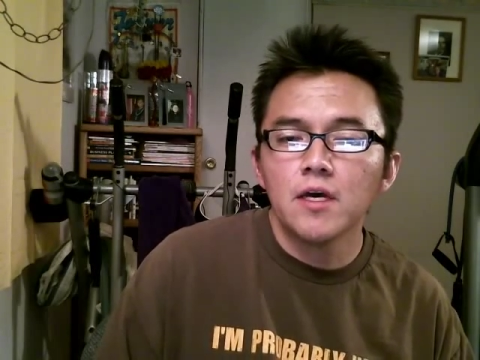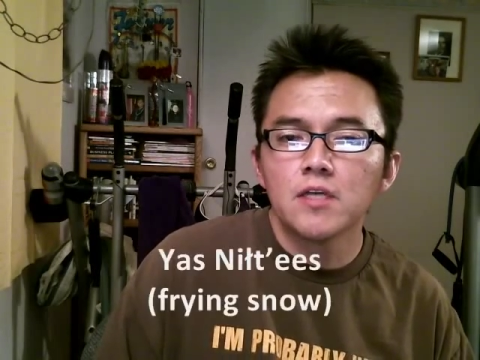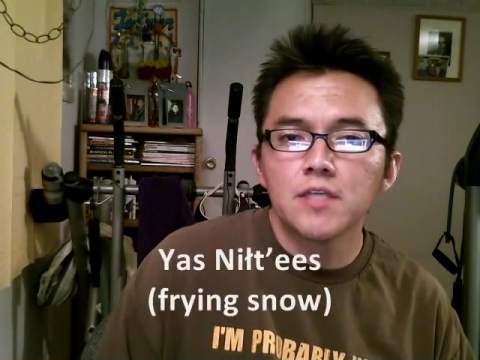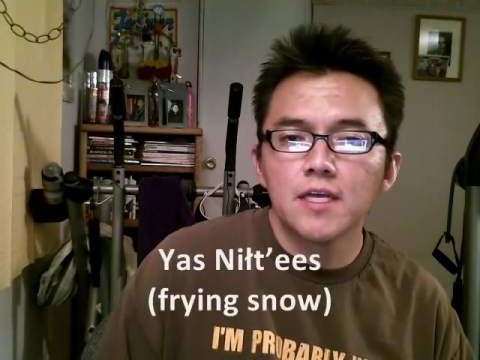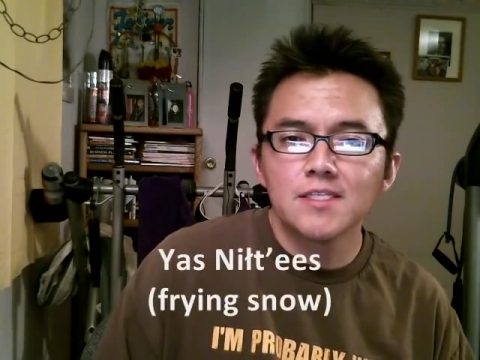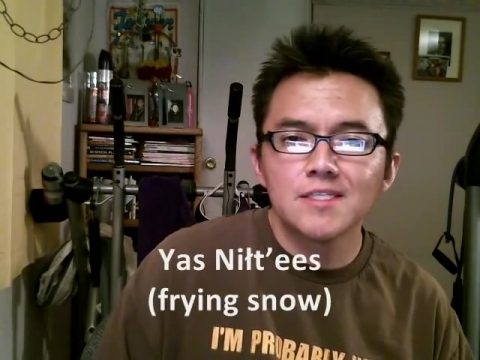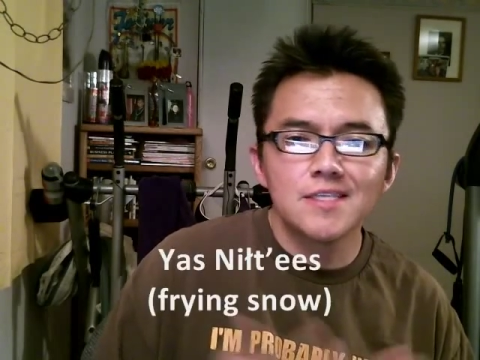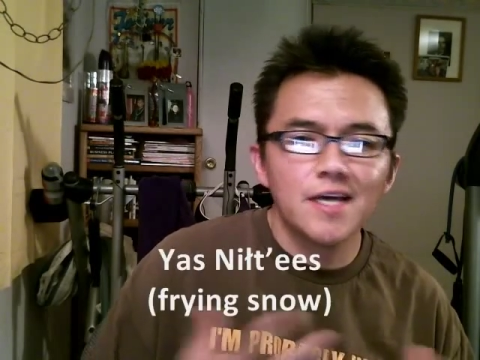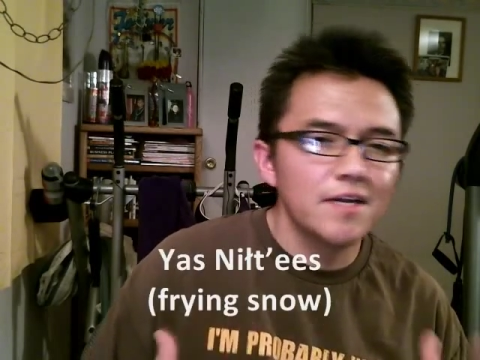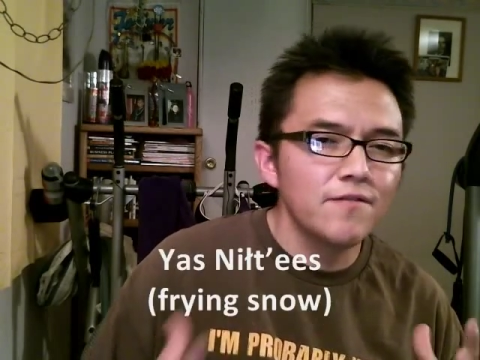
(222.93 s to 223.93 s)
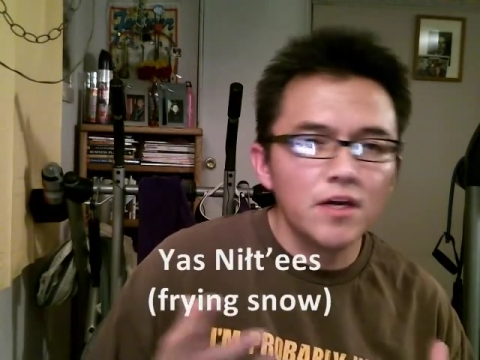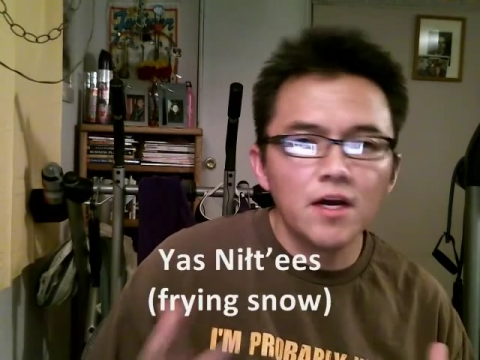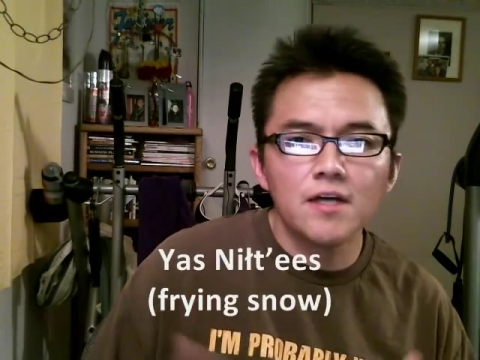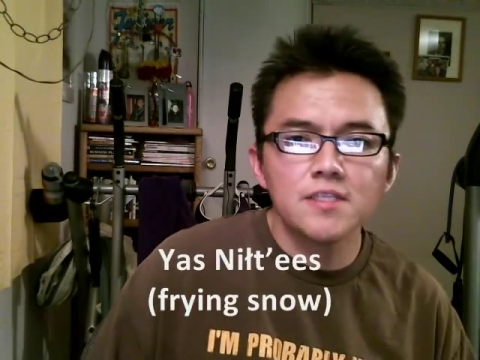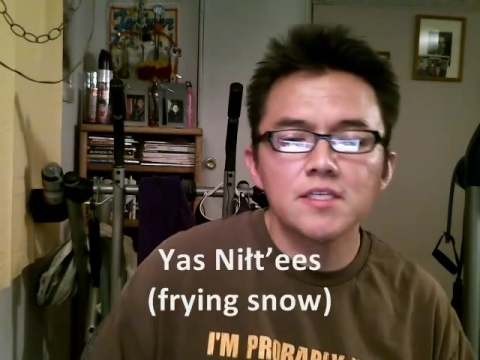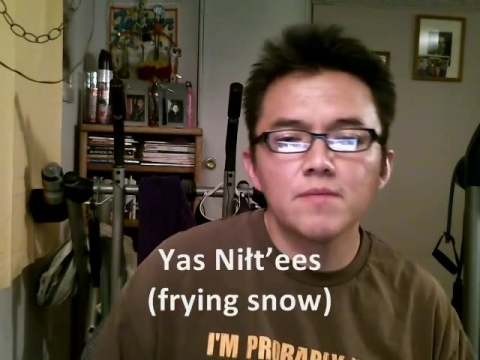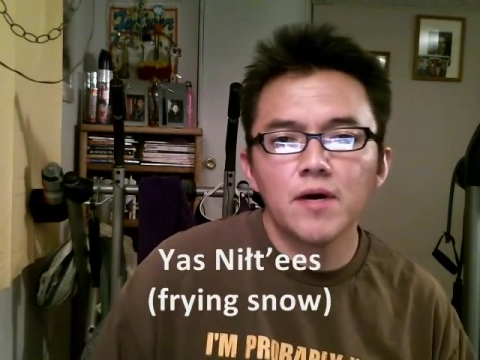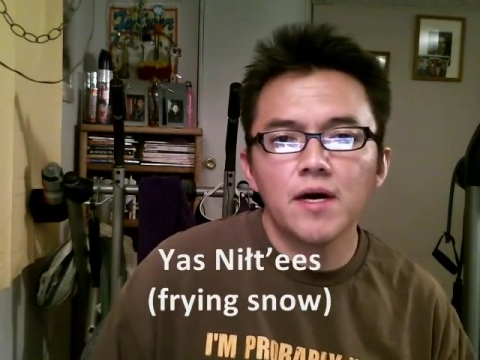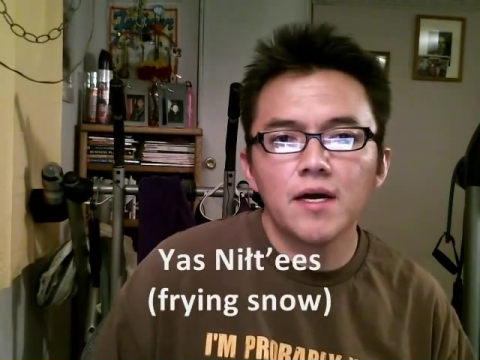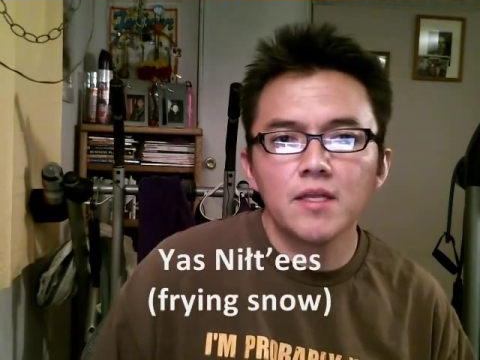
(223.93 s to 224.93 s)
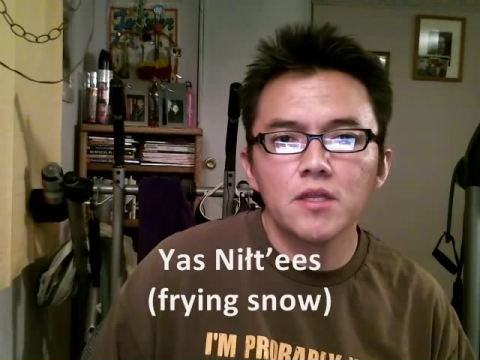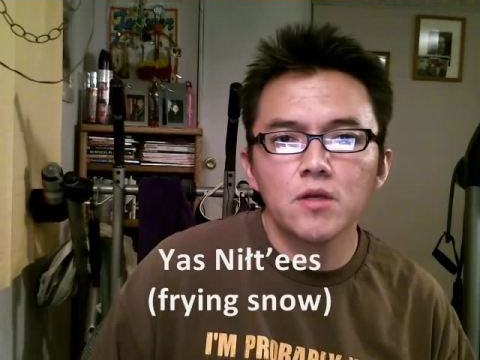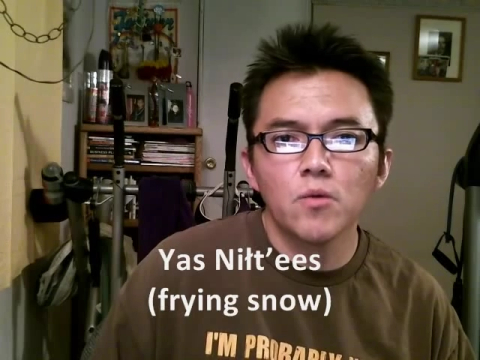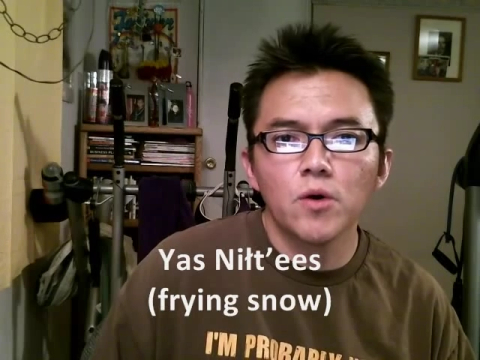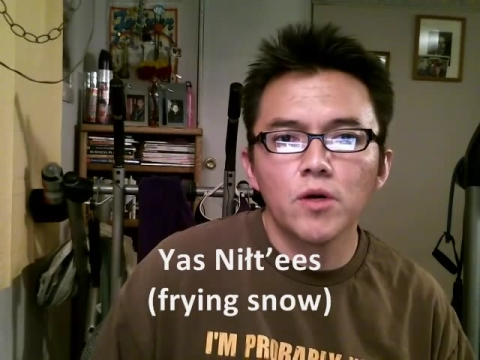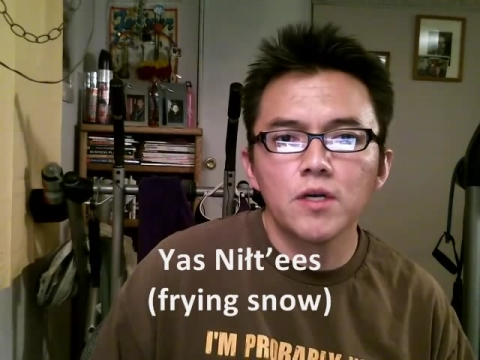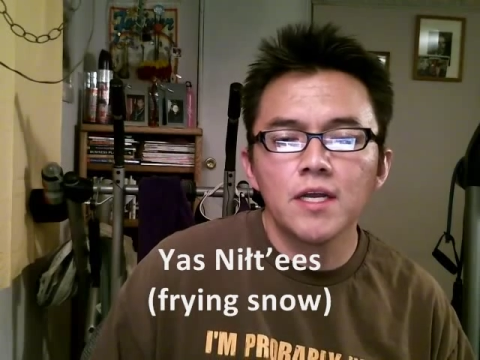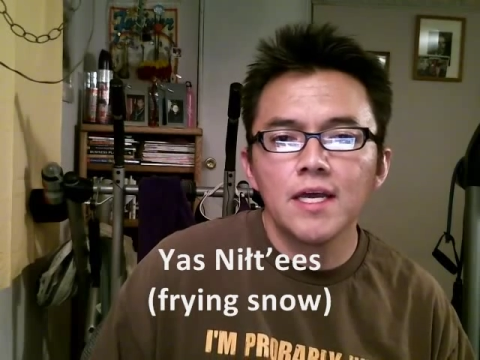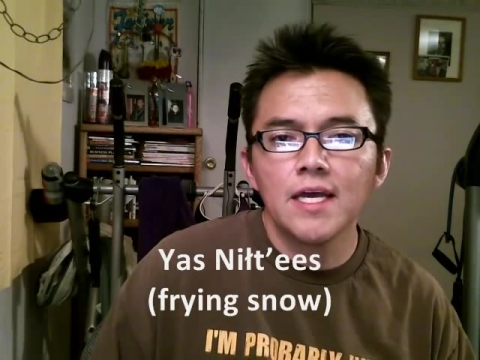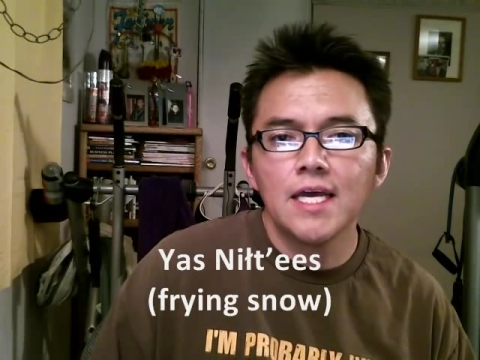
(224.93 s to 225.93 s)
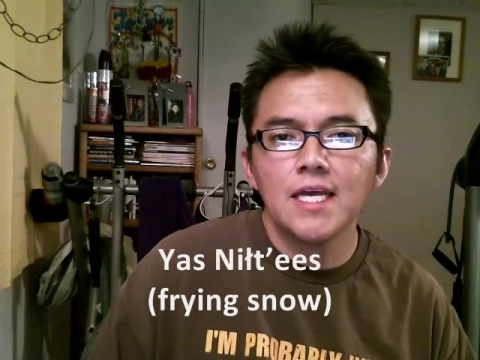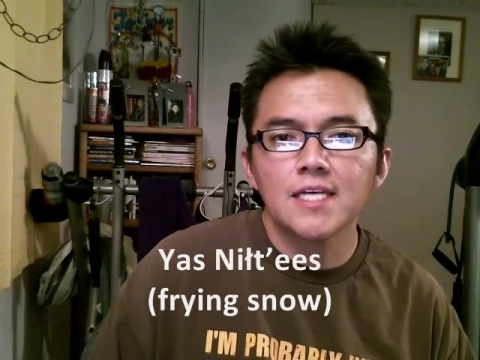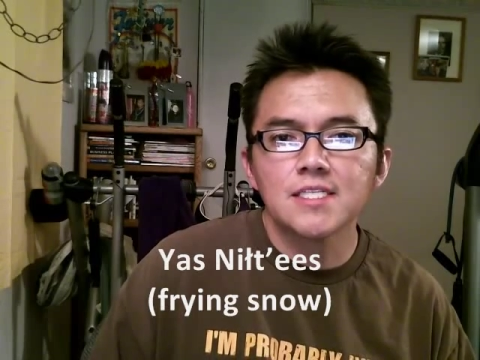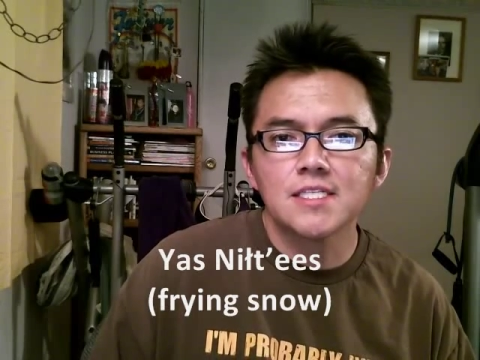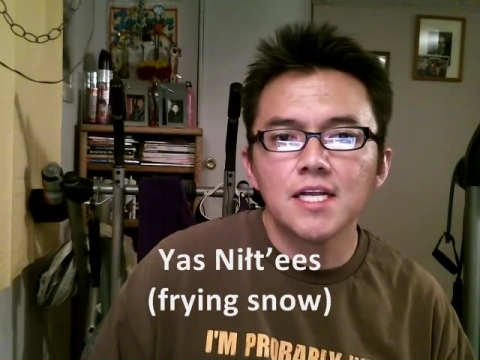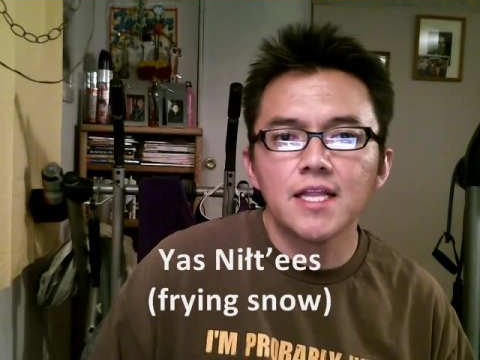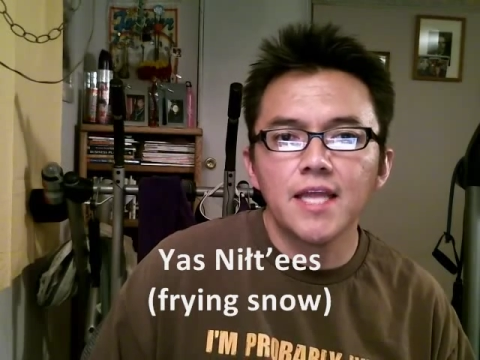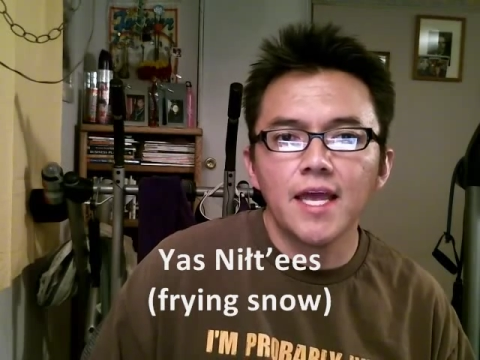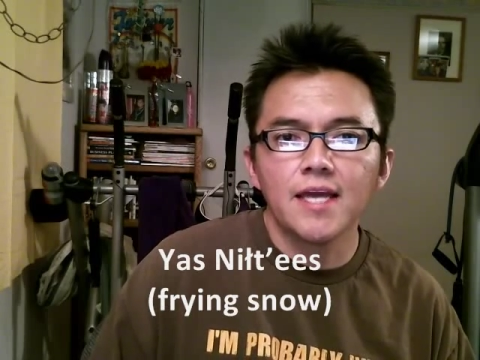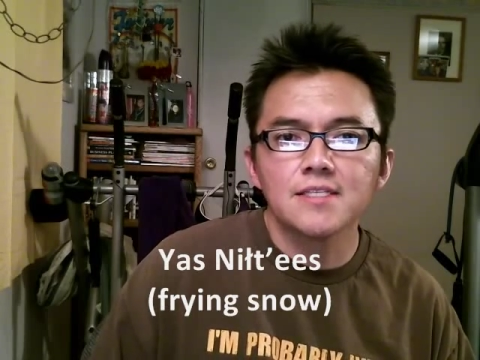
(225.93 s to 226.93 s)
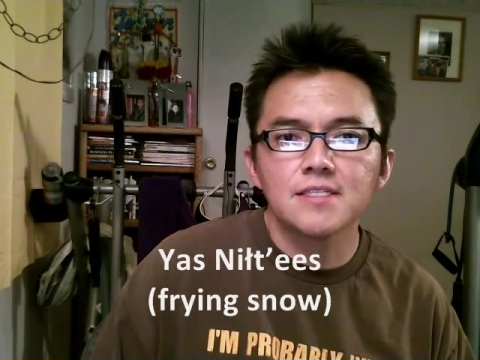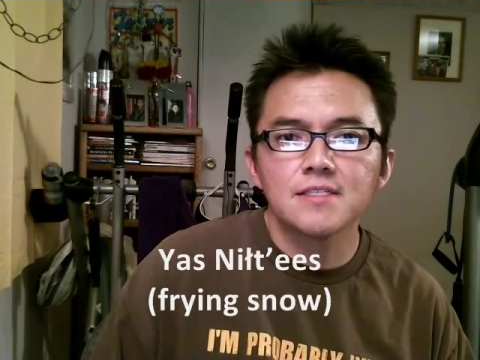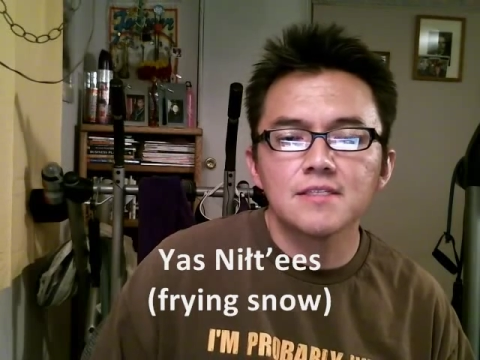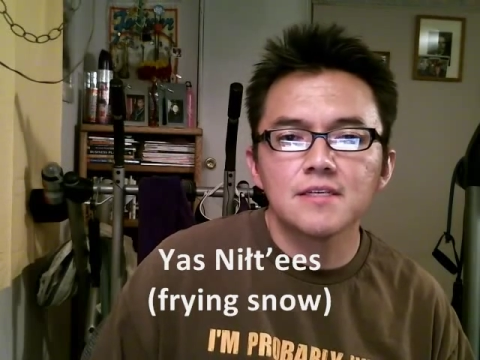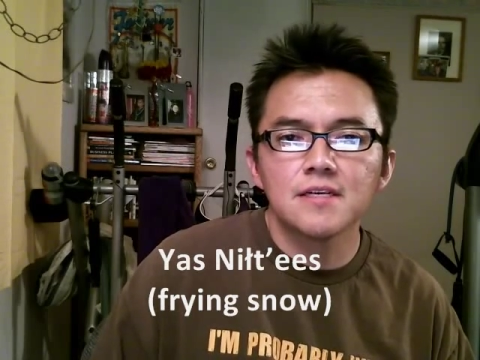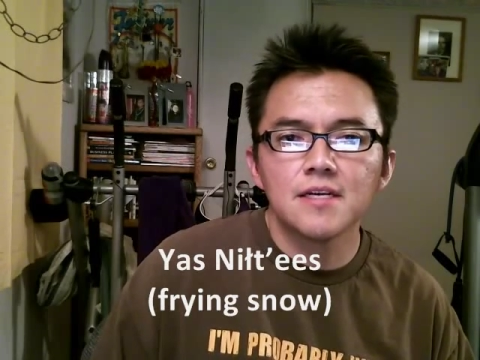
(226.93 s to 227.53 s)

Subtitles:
So that's kind of the concept behind the word Yas Niłt'ees.